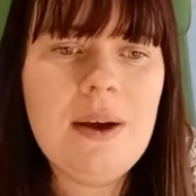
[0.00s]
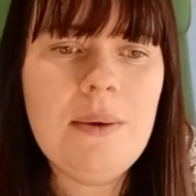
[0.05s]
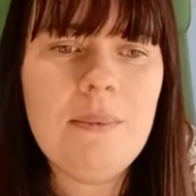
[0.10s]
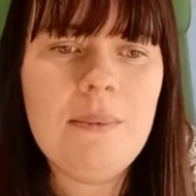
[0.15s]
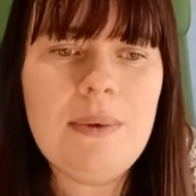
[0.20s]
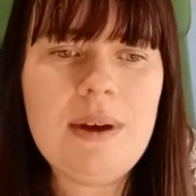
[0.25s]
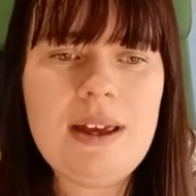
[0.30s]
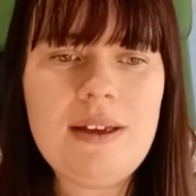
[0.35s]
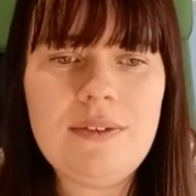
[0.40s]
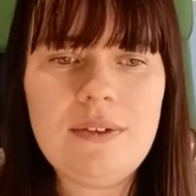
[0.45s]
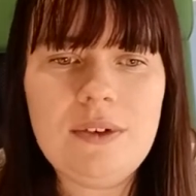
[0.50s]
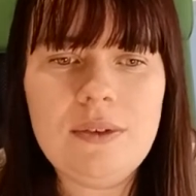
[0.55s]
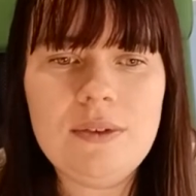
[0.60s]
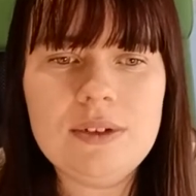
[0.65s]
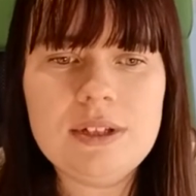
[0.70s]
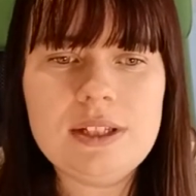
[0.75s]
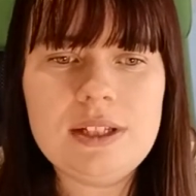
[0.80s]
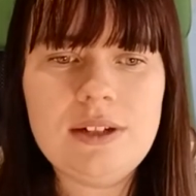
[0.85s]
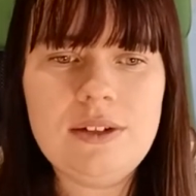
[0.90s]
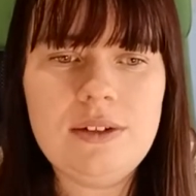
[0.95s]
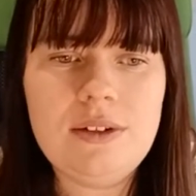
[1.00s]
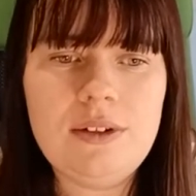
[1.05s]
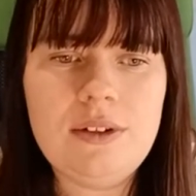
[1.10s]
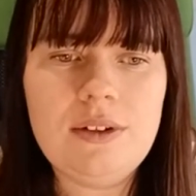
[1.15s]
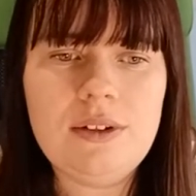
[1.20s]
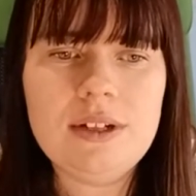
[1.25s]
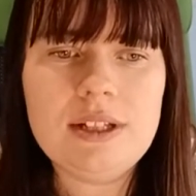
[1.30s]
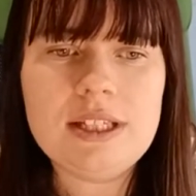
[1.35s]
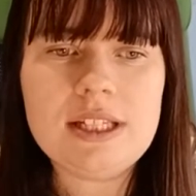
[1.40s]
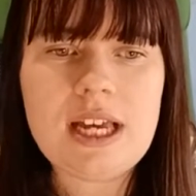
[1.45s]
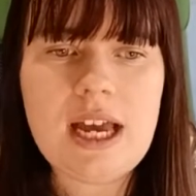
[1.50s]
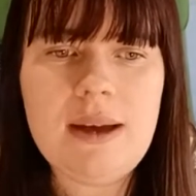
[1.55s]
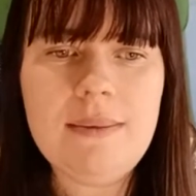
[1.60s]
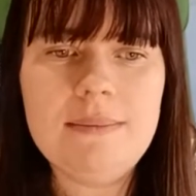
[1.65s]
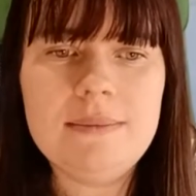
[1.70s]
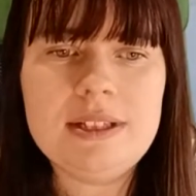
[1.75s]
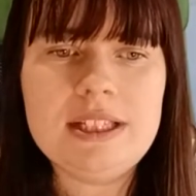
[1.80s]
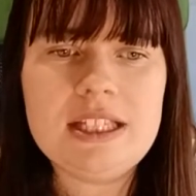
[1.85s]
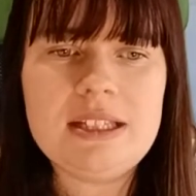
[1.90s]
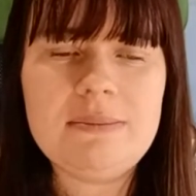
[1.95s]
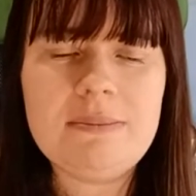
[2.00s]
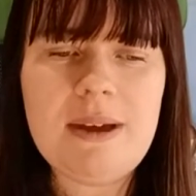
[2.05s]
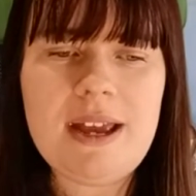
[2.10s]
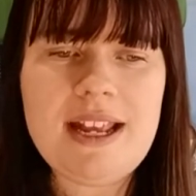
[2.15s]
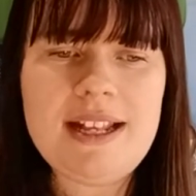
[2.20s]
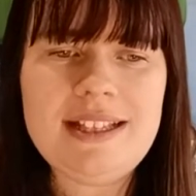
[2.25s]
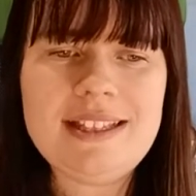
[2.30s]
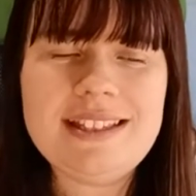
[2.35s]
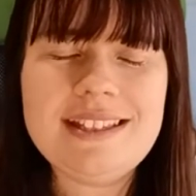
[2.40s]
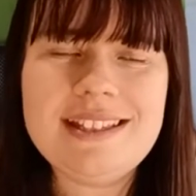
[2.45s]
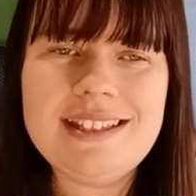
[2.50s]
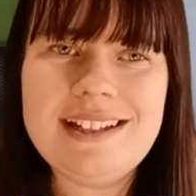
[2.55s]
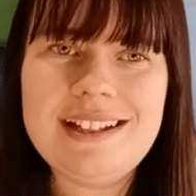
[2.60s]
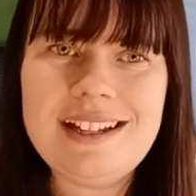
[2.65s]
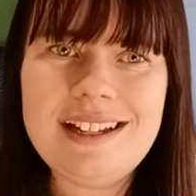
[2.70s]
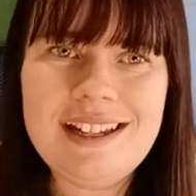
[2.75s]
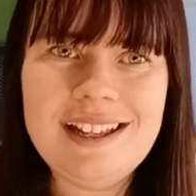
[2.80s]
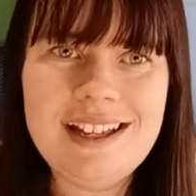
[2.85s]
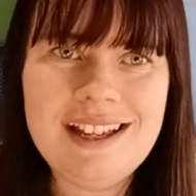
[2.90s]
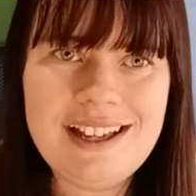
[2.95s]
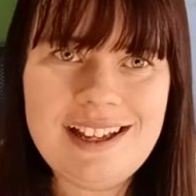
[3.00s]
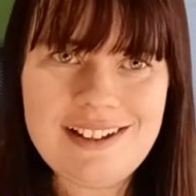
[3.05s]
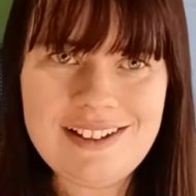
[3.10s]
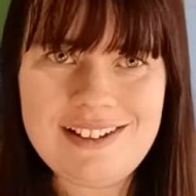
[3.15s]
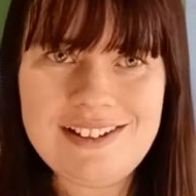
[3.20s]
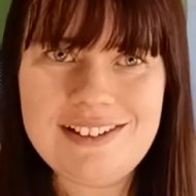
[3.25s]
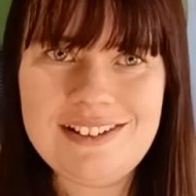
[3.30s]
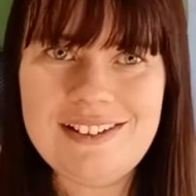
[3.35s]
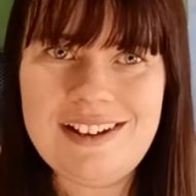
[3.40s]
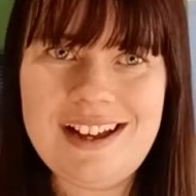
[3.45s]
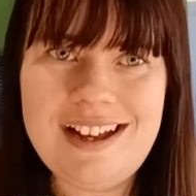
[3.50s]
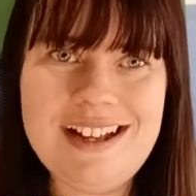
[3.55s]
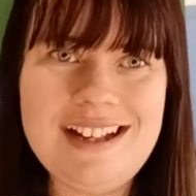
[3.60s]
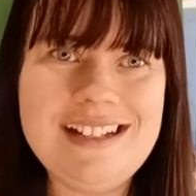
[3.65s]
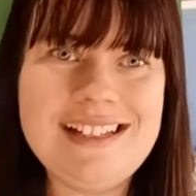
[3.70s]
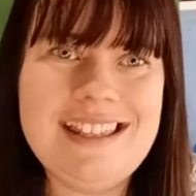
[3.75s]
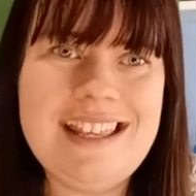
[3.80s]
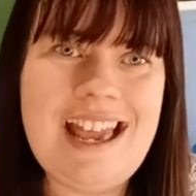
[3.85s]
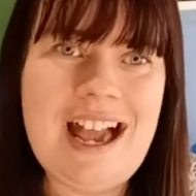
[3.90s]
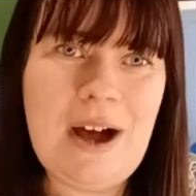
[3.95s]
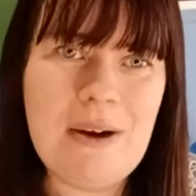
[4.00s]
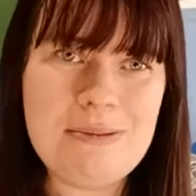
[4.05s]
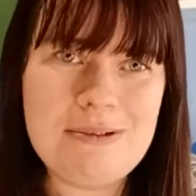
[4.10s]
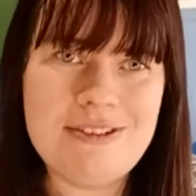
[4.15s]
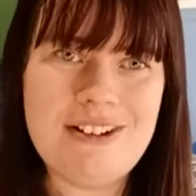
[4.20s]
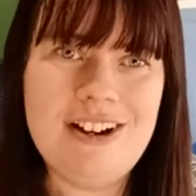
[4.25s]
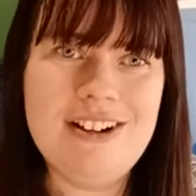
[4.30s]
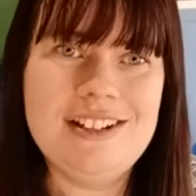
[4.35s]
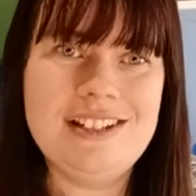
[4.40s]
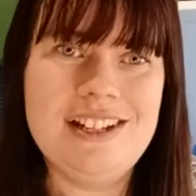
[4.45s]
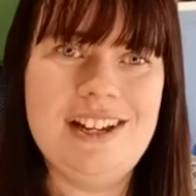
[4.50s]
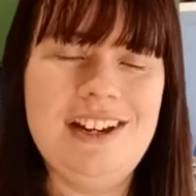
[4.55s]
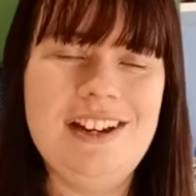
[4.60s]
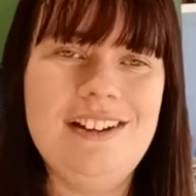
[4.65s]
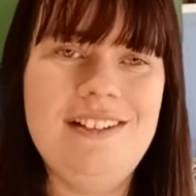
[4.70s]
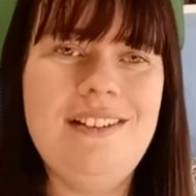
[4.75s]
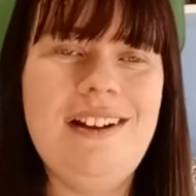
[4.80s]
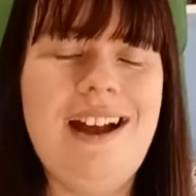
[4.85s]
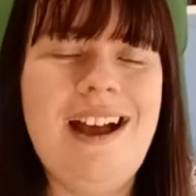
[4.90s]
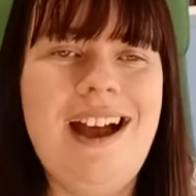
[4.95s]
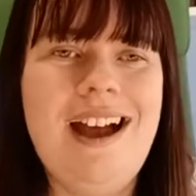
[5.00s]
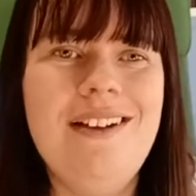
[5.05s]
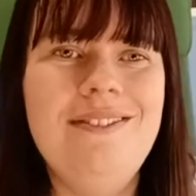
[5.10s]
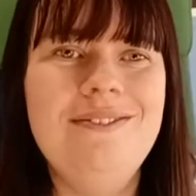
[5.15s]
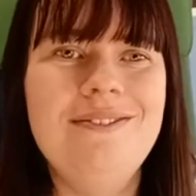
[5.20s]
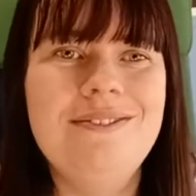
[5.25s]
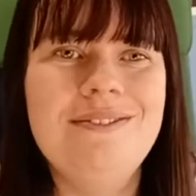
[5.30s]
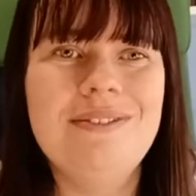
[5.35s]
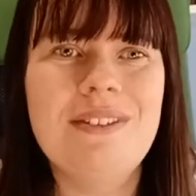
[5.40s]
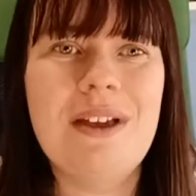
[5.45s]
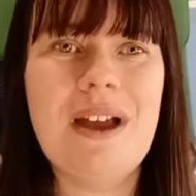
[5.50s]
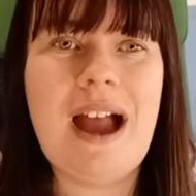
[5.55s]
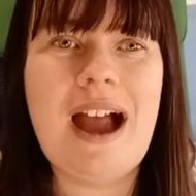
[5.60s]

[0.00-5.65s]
We've also got Spatzel, who is the Alboroso.